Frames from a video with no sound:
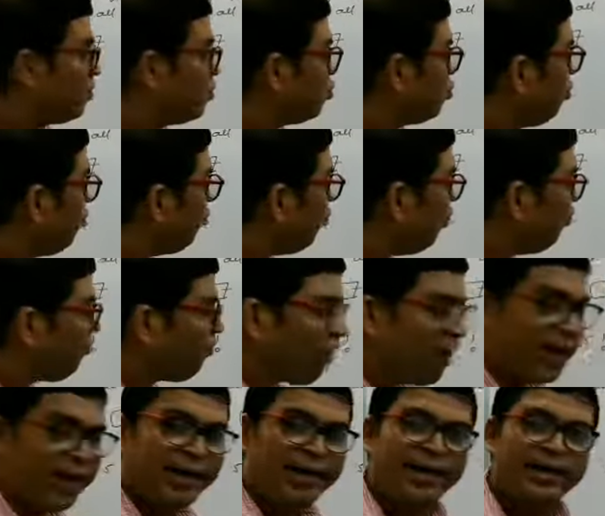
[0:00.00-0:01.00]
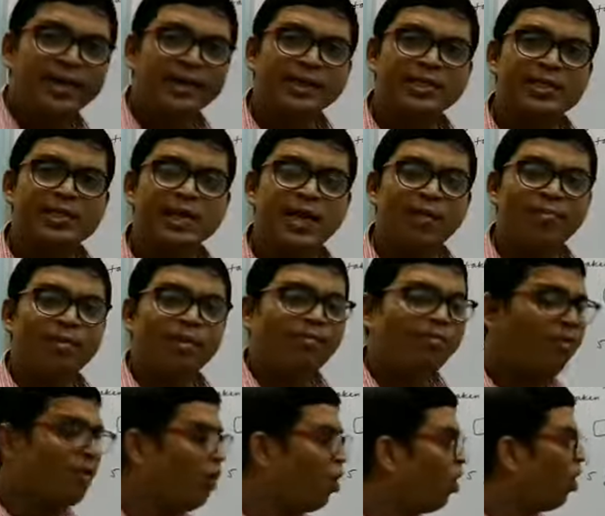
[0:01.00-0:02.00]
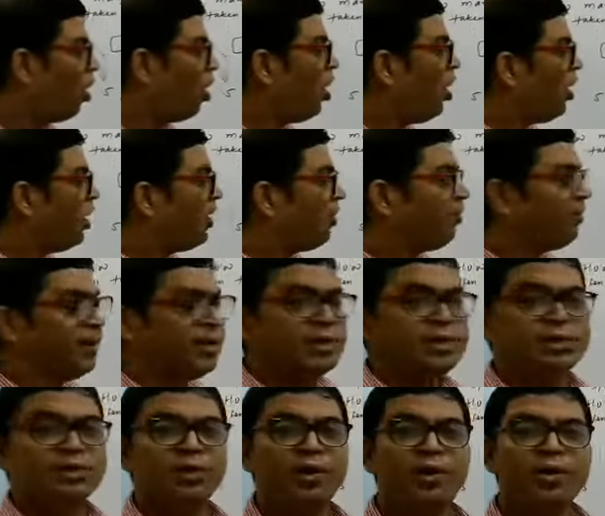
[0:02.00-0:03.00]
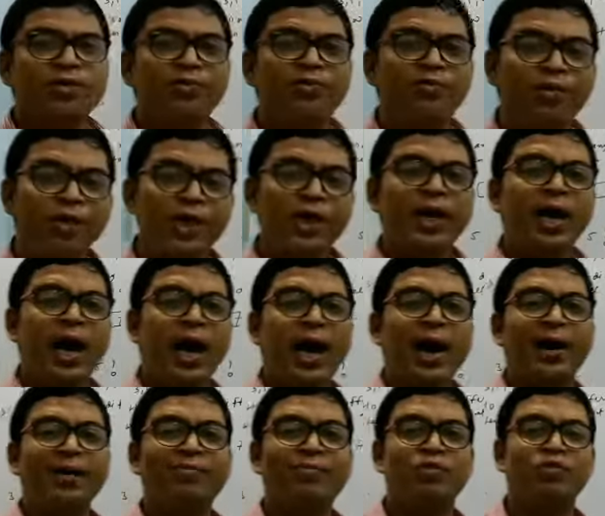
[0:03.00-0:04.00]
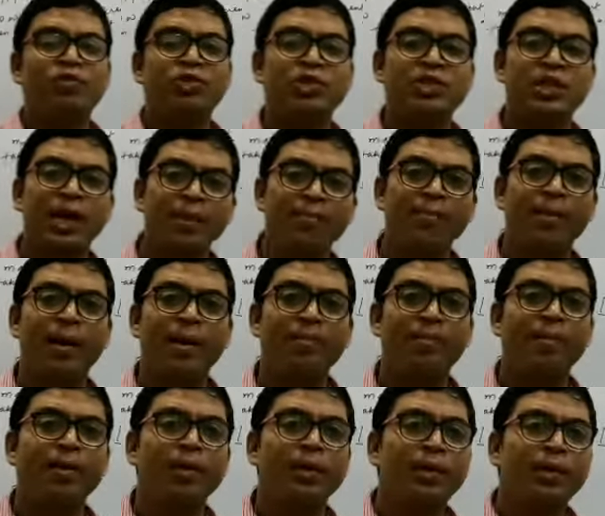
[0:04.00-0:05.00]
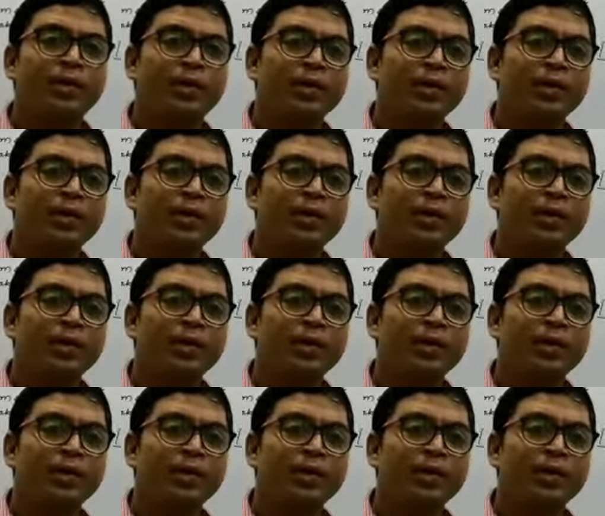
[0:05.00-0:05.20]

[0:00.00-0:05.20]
So for finding the sum of all numbers, we have to sum up